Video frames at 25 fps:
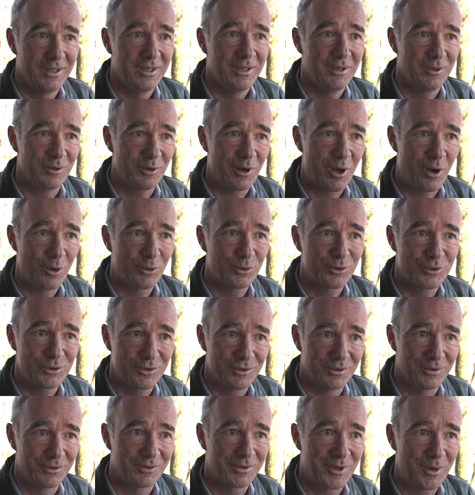that I have the
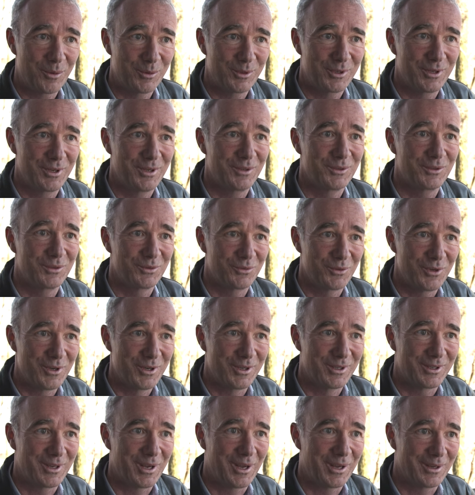appropriate nautical
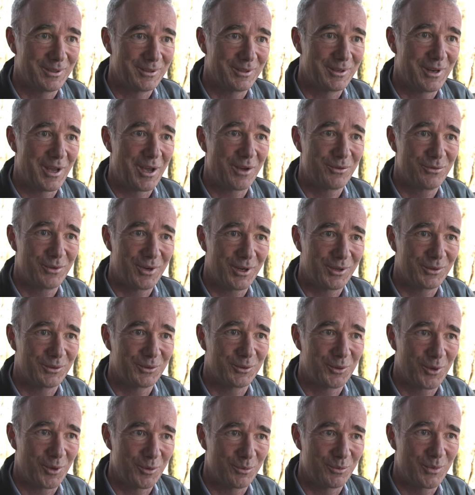paperwork.
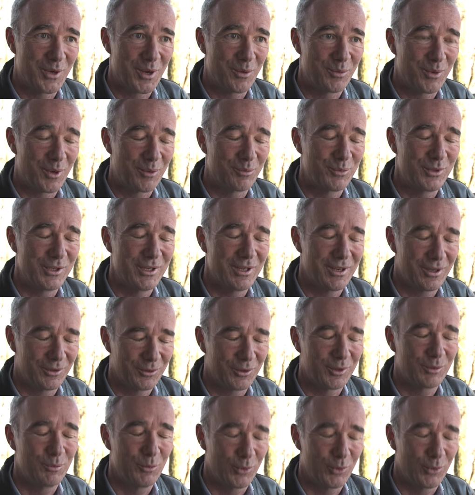So I have to do both.